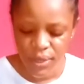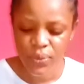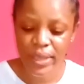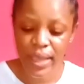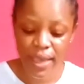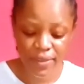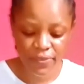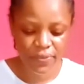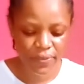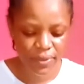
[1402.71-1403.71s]
we
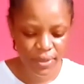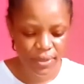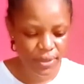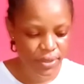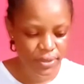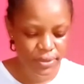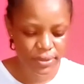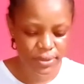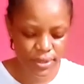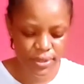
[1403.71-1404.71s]
have
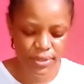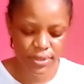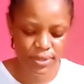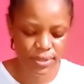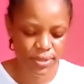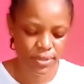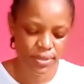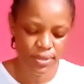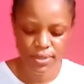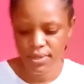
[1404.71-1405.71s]
this
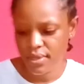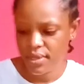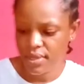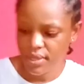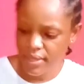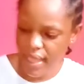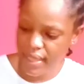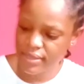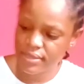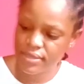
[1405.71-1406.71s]

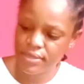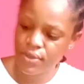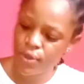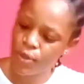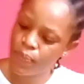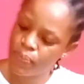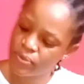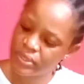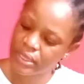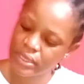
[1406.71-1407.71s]
as
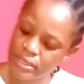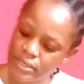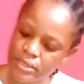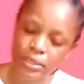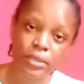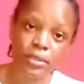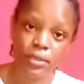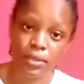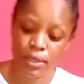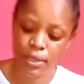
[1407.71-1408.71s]
open easy.
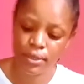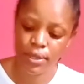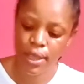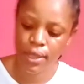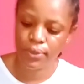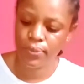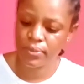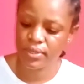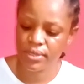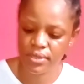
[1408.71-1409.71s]
Yeah, it has
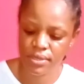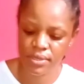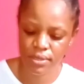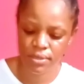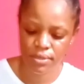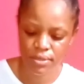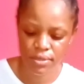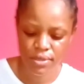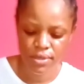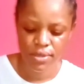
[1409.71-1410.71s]
open easy. Yeah.
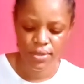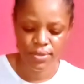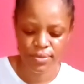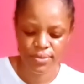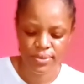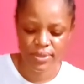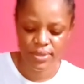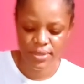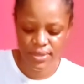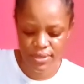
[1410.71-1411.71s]
I don't know
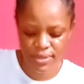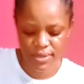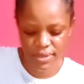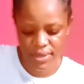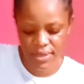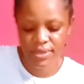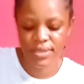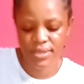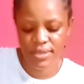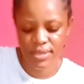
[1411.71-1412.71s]
what this
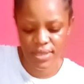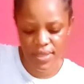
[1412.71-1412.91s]
is.